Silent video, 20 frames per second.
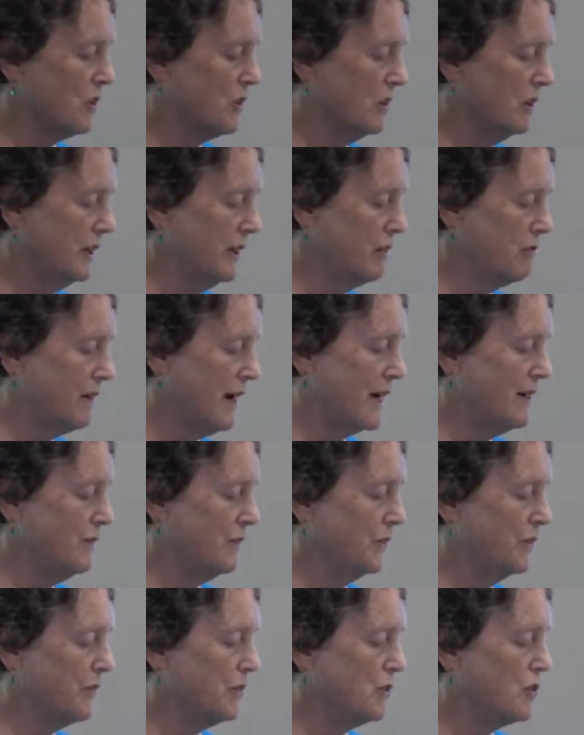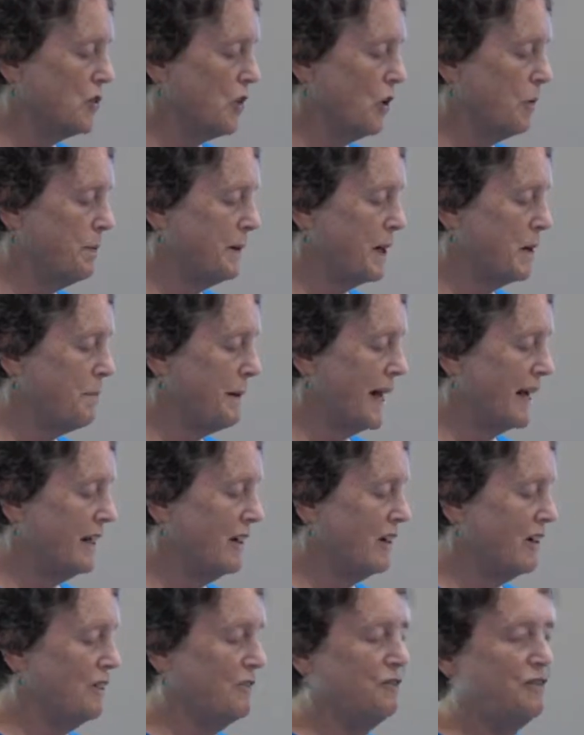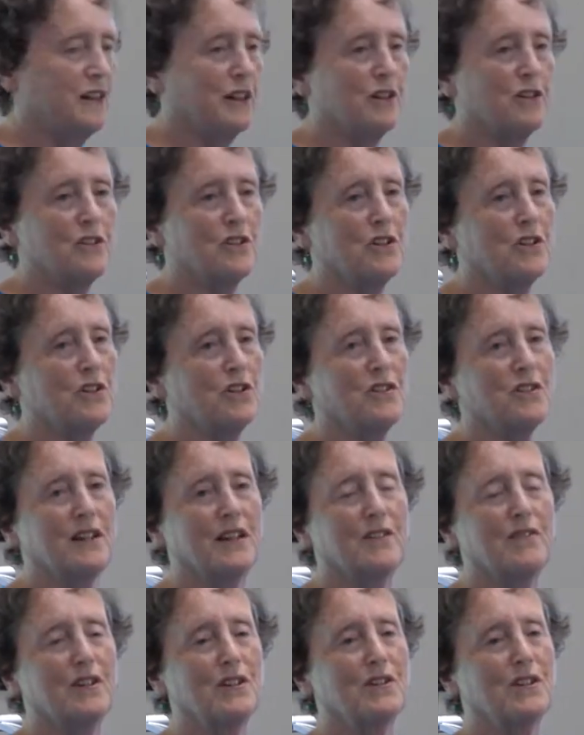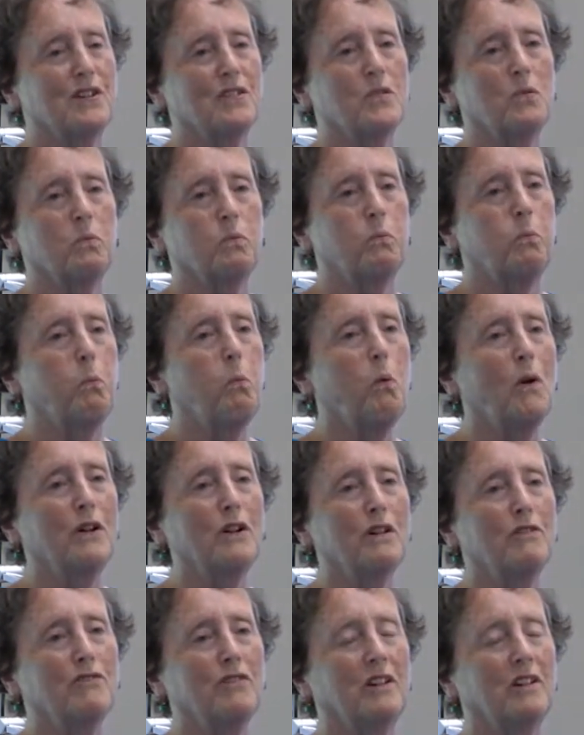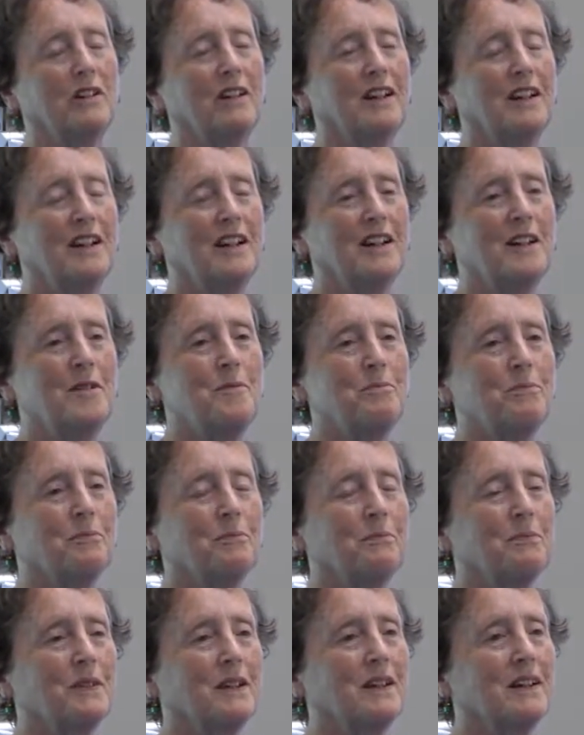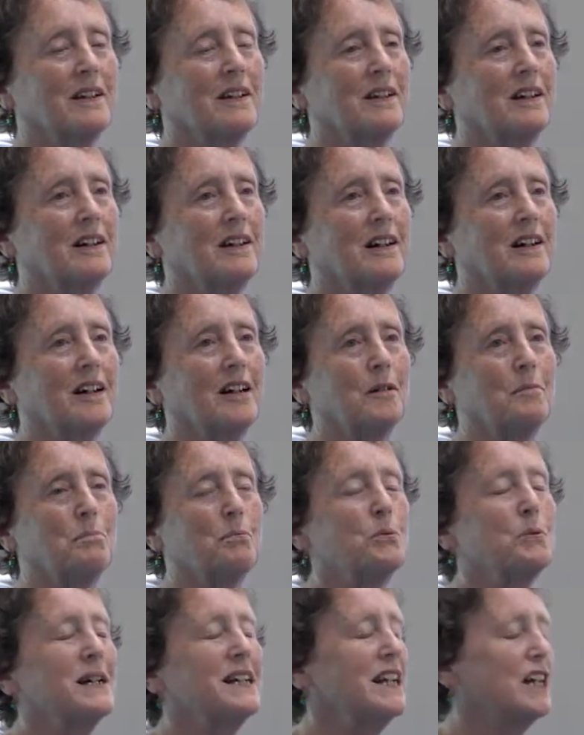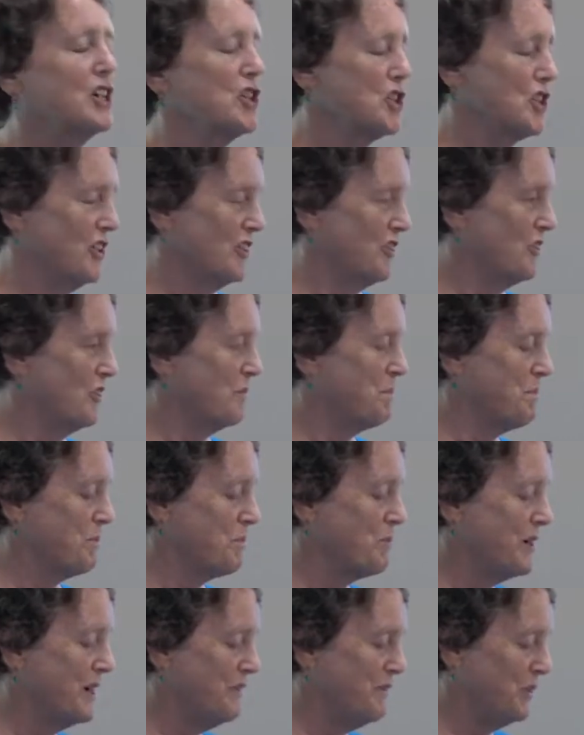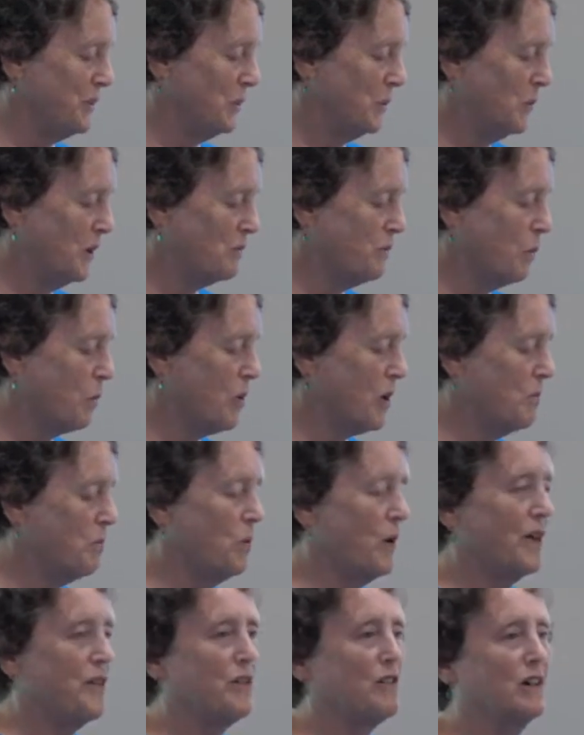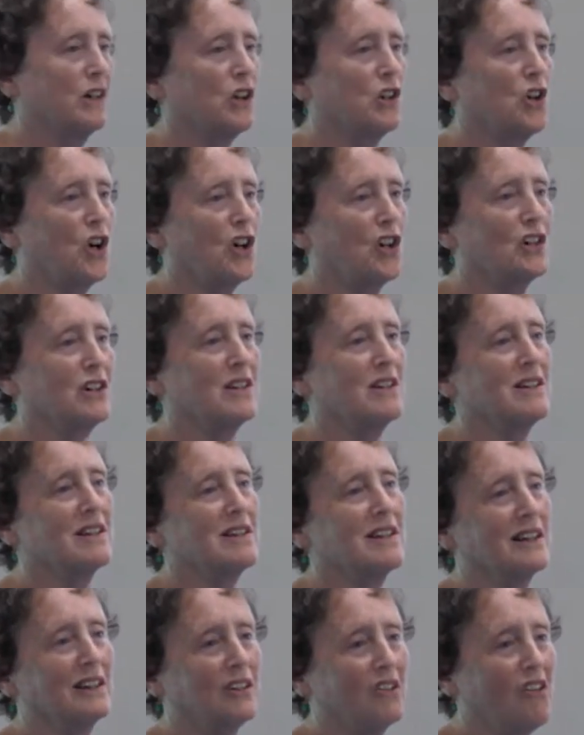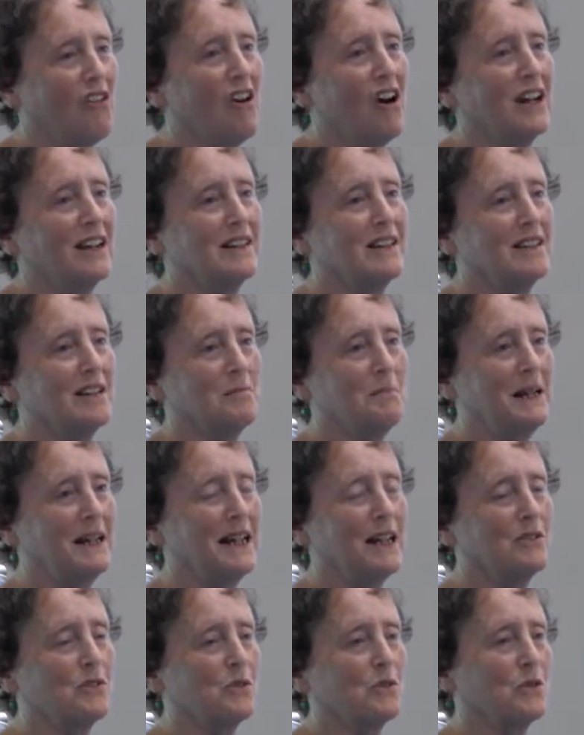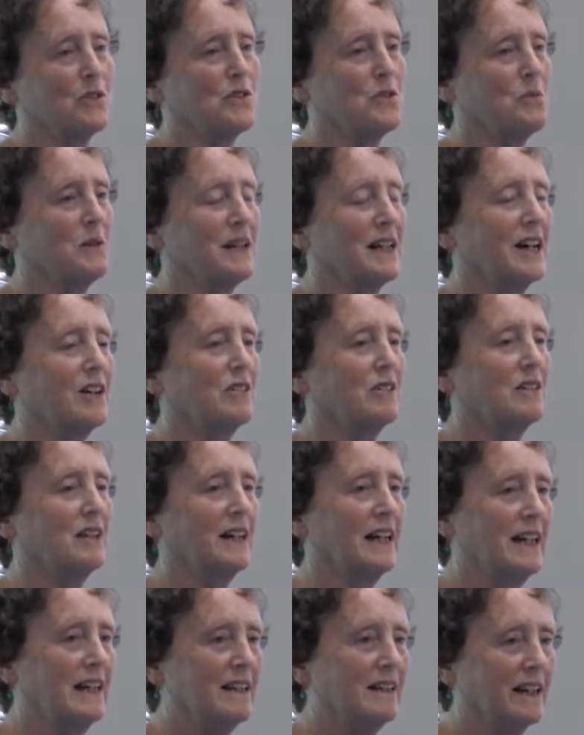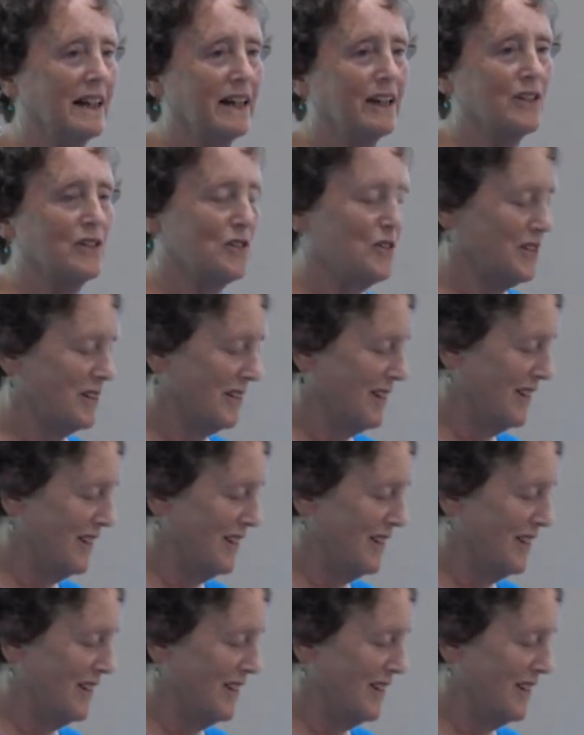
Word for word: early arrivals show up at our backyard feeders and just give us this wonderful uh, prediction or preview of warm weather in gardens and lawns and being outdoors without eight layers and